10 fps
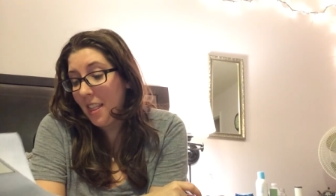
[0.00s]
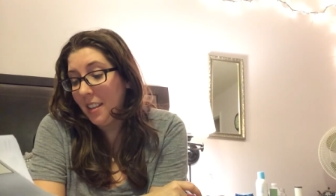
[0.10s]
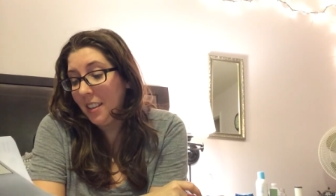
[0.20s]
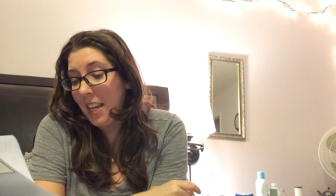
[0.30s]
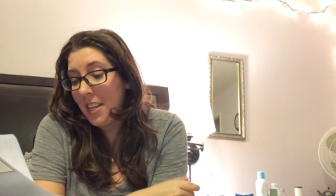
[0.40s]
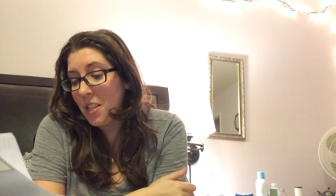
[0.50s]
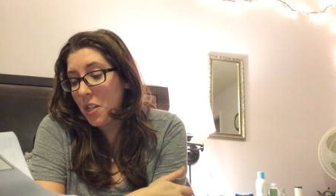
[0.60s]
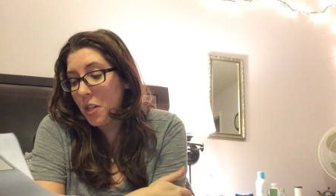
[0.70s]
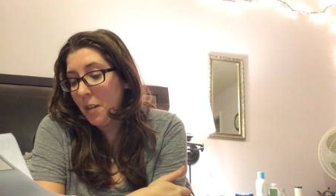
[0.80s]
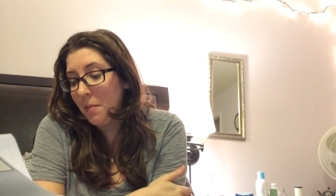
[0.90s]
The
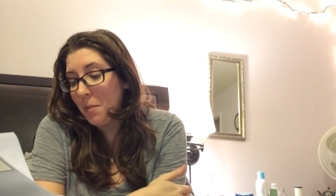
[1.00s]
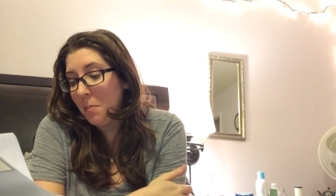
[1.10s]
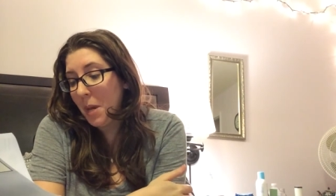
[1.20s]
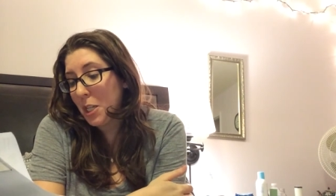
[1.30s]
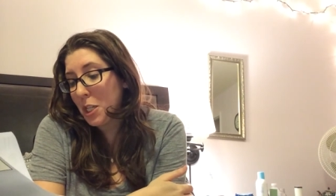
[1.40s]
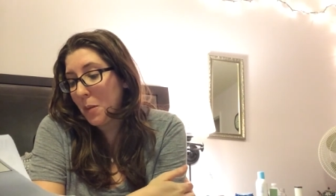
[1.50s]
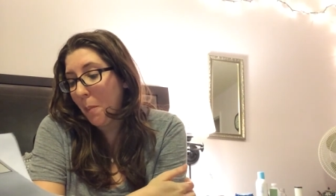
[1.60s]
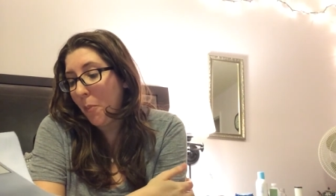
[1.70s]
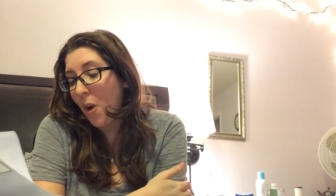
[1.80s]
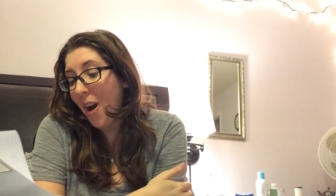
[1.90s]
lace-trimmed mesh
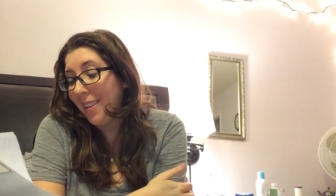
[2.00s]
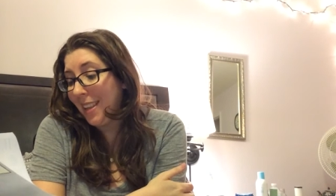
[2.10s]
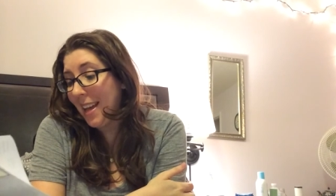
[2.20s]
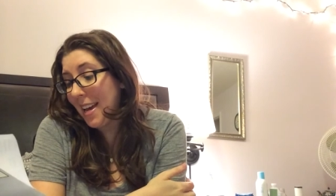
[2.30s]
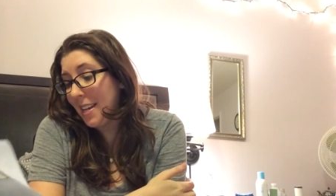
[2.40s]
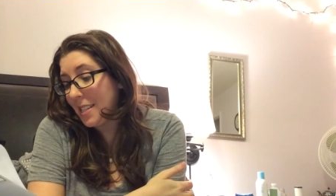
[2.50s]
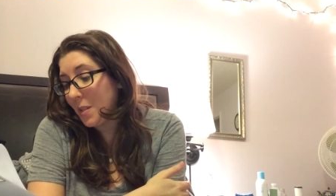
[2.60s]
bralette